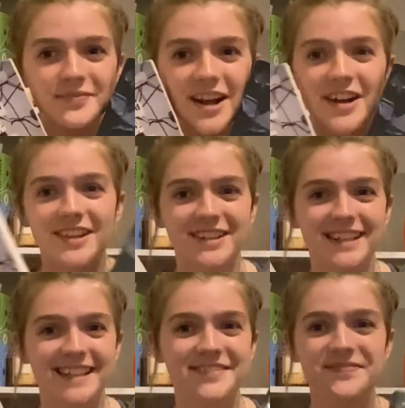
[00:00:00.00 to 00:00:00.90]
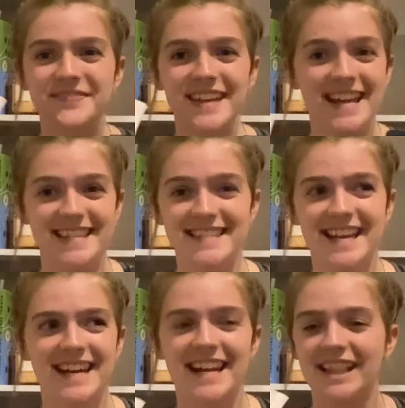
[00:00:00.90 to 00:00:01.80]
are literally
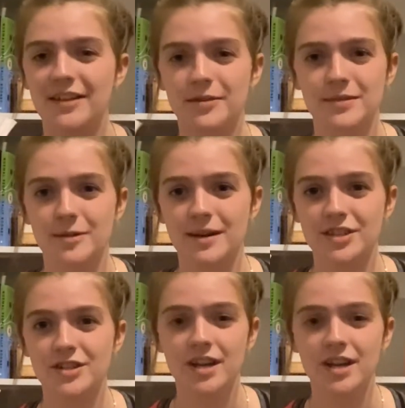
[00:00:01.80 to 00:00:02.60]
insane, and I love them so much.